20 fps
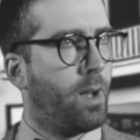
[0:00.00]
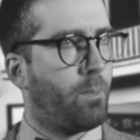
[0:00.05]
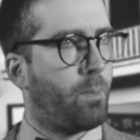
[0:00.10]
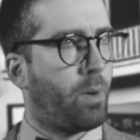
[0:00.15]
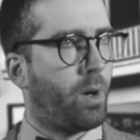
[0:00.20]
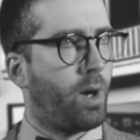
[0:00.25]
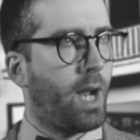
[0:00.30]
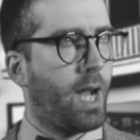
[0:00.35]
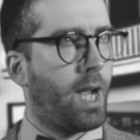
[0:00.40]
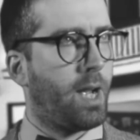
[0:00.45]

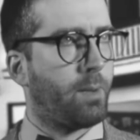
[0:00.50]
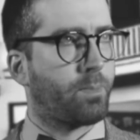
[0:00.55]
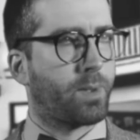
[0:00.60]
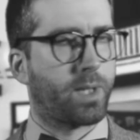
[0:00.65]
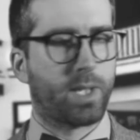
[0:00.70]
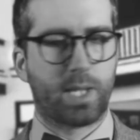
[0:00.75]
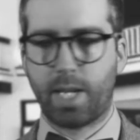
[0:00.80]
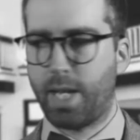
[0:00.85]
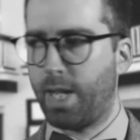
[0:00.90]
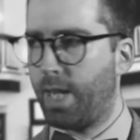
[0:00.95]

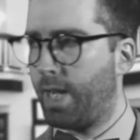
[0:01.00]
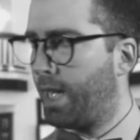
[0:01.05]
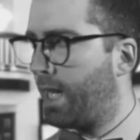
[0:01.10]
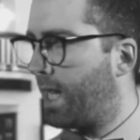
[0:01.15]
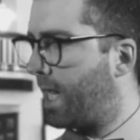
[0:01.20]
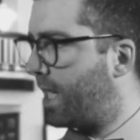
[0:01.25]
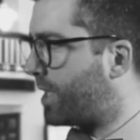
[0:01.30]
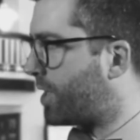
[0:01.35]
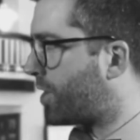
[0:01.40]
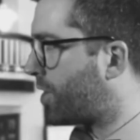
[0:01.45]
Perhaps he
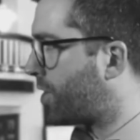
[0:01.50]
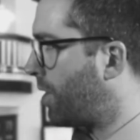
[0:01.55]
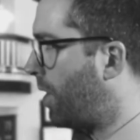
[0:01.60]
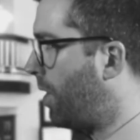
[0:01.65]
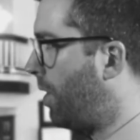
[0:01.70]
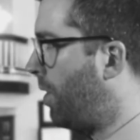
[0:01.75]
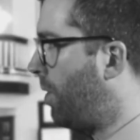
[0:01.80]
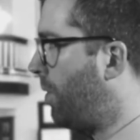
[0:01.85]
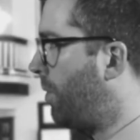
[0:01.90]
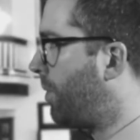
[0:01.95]
has
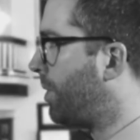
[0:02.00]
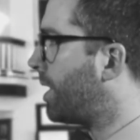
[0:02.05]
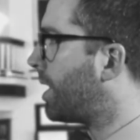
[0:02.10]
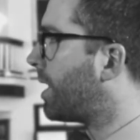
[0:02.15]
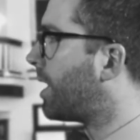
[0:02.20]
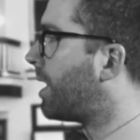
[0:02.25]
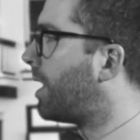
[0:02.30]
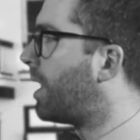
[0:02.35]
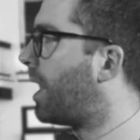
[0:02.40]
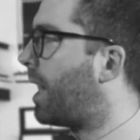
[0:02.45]
shone a
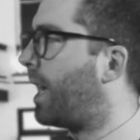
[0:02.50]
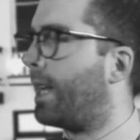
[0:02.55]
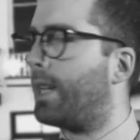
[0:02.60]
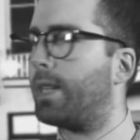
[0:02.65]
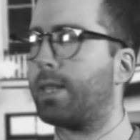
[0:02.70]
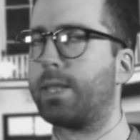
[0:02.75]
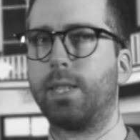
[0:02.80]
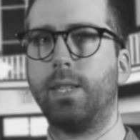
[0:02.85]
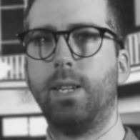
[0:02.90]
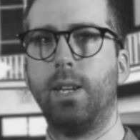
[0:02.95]

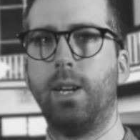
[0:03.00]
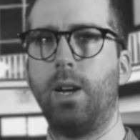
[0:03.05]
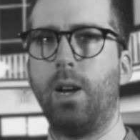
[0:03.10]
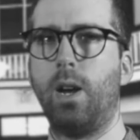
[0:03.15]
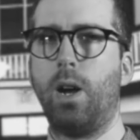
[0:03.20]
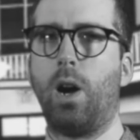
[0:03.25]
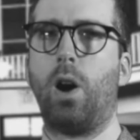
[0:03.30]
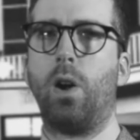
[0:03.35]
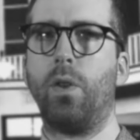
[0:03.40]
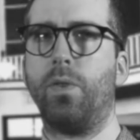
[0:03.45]
light
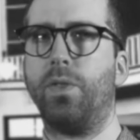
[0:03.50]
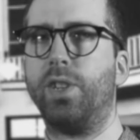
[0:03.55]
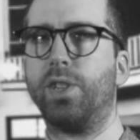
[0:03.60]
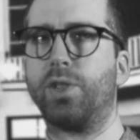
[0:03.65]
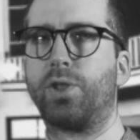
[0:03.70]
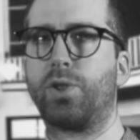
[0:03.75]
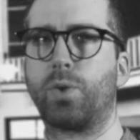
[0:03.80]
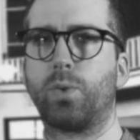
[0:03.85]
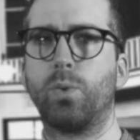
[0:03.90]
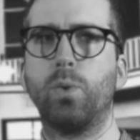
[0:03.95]
on the
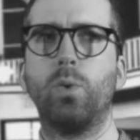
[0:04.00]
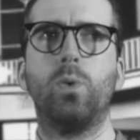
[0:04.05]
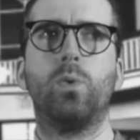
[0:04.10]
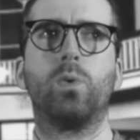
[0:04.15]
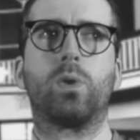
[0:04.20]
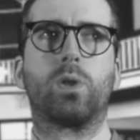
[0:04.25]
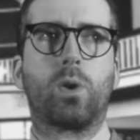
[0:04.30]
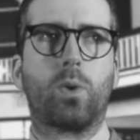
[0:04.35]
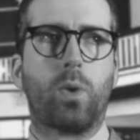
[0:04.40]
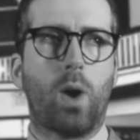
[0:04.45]

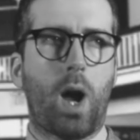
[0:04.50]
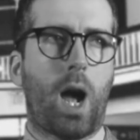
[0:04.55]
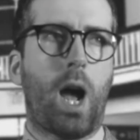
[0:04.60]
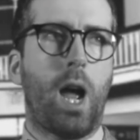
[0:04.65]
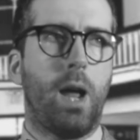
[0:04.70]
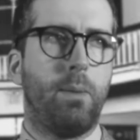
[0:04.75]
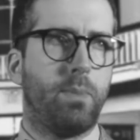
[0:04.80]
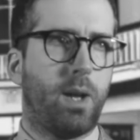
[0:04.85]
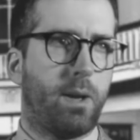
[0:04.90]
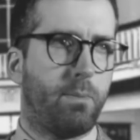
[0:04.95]
true
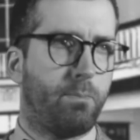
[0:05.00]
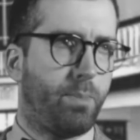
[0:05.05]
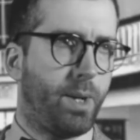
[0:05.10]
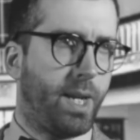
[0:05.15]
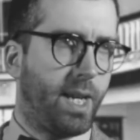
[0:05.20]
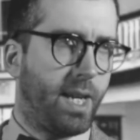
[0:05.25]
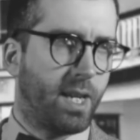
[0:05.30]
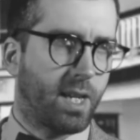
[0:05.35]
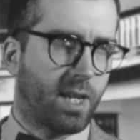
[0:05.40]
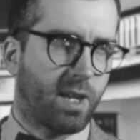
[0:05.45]
crime
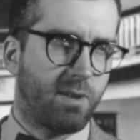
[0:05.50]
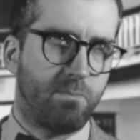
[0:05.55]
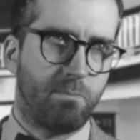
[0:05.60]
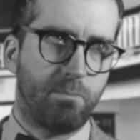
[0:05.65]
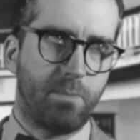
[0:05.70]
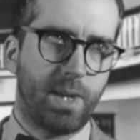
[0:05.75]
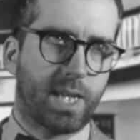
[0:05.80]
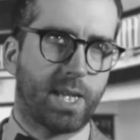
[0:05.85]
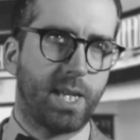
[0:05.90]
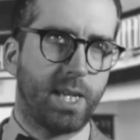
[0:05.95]
being
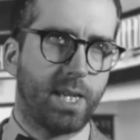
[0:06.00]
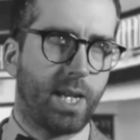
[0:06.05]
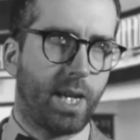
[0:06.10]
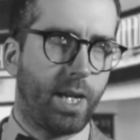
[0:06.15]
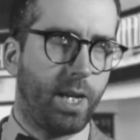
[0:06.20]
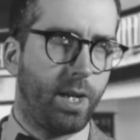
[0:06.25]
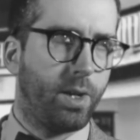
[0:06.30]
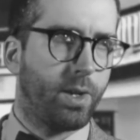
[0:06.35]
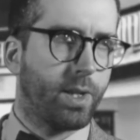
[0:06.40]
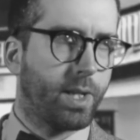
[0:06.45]
committed
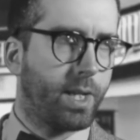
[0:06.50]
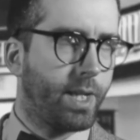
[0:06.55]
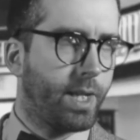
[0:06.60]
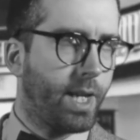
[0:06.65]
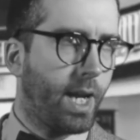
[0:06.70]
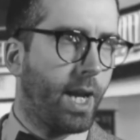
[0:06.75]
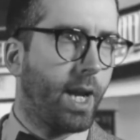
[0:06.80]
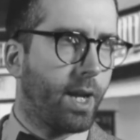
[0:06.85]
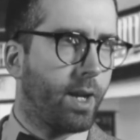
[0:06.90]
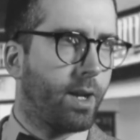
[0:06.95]
here
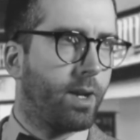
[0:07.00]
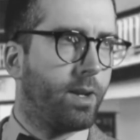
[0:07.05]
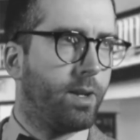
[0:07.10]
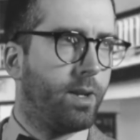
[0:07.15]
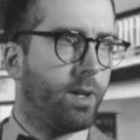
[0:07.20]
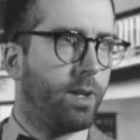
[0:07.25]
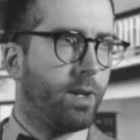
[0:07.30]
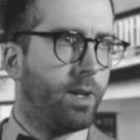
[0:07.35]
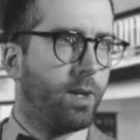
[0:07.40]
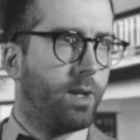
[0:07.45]
today.
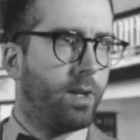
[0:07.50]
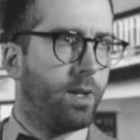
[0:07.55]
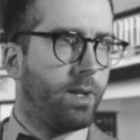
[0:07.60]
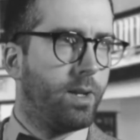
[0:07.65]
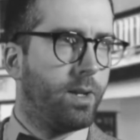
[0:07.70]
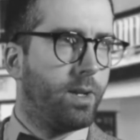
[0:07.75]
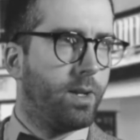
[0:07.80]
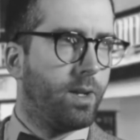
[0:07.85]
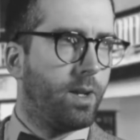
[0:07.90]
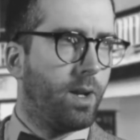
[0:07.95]

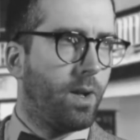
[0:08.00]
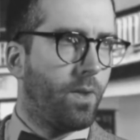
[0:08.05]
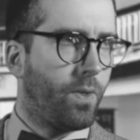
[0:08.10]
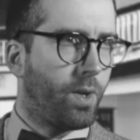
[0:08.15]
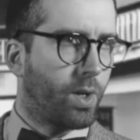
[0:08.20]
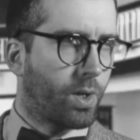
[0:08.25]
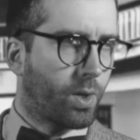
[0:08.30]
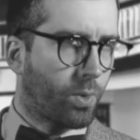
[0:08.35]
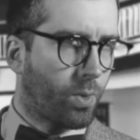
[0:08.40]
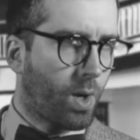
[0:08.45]

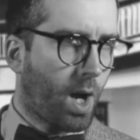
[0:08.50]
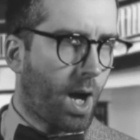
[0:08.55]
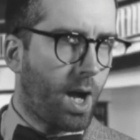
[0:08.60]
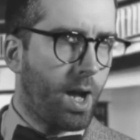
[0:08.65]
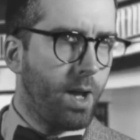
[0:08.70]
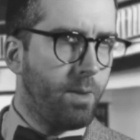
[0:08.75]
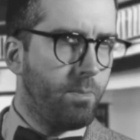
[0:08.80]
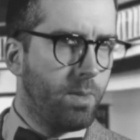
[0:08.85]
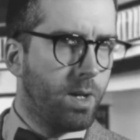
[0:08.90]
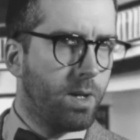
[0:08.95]
The
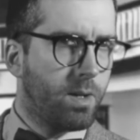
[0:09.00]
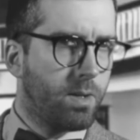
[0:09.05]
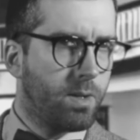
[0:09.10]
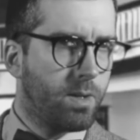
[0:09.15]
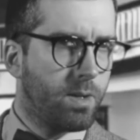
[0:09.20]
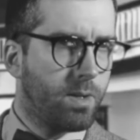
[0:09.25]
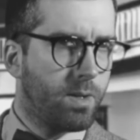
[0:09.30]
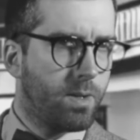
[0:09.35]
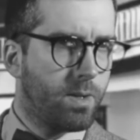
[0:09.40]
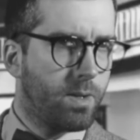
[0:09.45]
crime
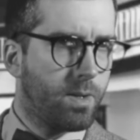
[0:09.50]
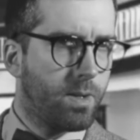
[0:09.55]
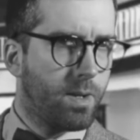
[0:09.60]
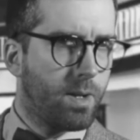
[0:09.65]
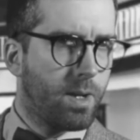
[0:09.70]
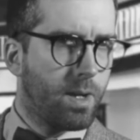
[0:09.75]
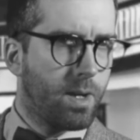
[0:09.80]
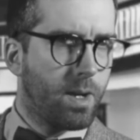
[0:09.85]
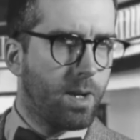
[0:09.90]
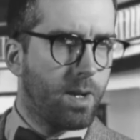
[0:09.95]

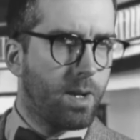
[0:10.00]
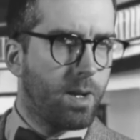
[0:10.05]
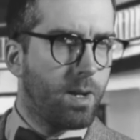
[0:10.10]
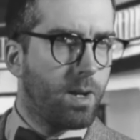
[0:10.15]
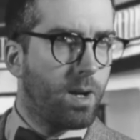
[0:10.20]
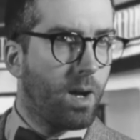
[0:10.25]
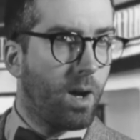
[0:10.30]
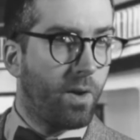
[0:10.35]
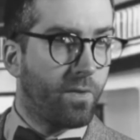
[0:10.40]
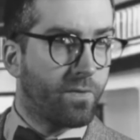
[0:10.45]

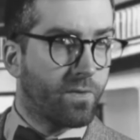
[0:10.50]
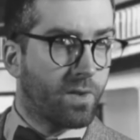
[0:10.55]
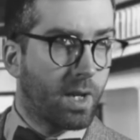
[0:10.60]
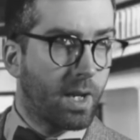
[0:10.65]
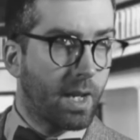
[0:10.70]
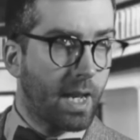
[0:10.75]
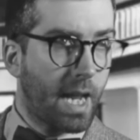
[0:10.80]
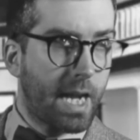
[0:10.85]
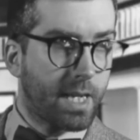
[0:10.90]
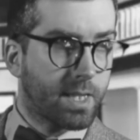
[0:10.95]
of
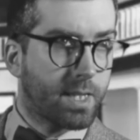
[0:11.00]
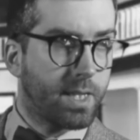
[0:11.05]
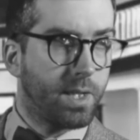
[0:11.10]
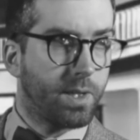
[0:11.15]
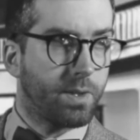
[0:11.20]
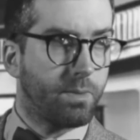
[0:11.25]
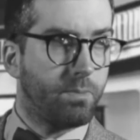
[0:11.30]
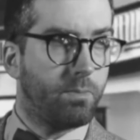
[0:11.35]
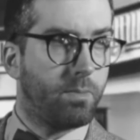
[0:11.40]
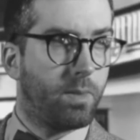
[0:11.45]

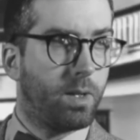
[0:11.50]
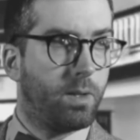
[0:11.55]
classism.